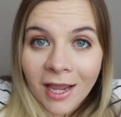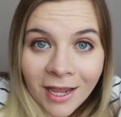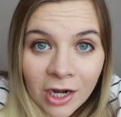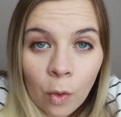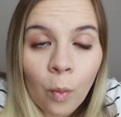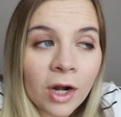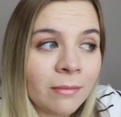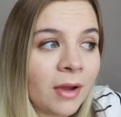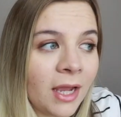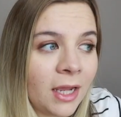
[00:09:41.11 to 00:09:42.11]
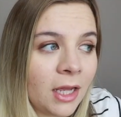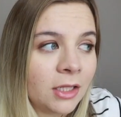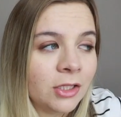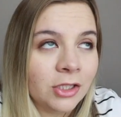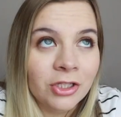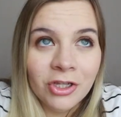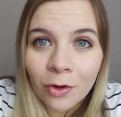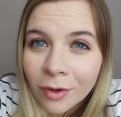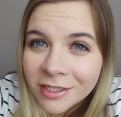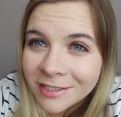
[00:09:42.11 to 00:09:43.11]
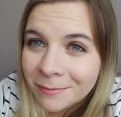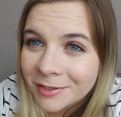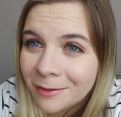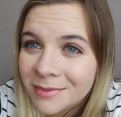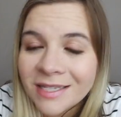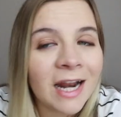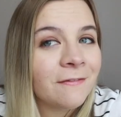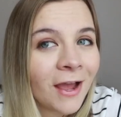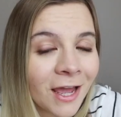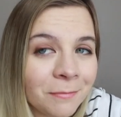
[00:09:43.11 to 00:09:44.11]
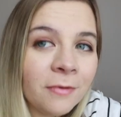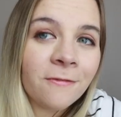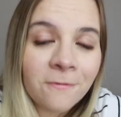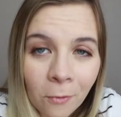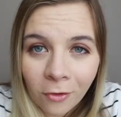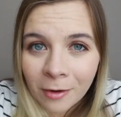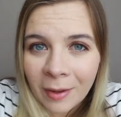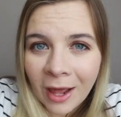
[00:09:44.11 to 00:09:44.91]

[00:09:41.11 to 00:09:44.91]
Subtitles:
And one of my newer symptoms that I've had before,